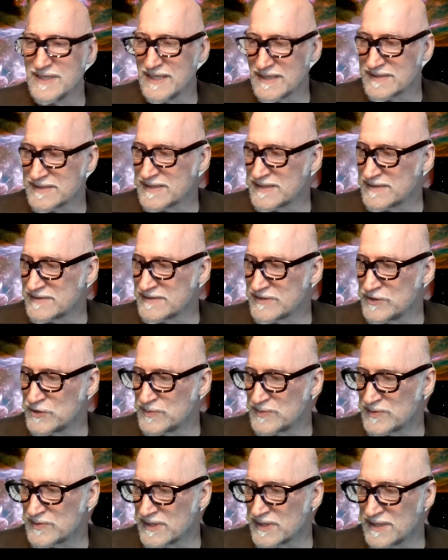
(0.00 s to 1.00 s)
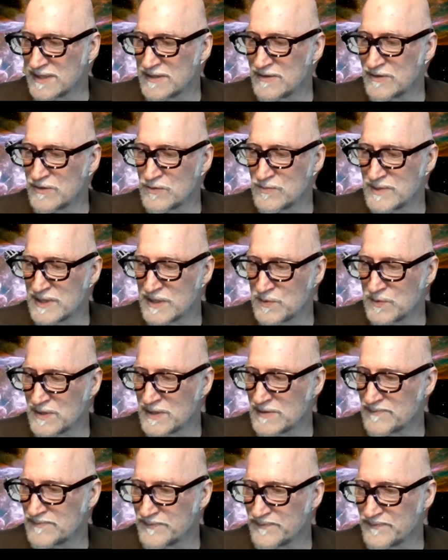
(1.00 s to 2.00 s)
he had a sense of humor. I didn't know him that
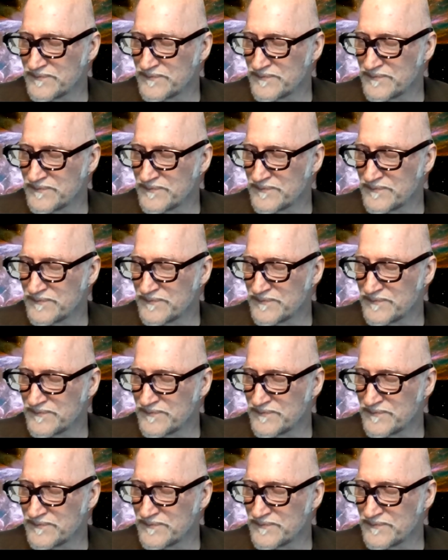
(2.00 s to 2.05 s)
well.